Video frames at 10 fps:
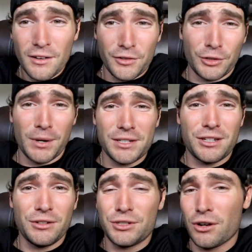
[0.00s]
for the
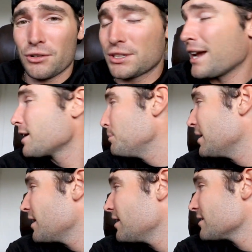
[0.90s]
rescued turtle tank
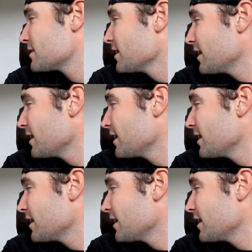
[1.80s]
because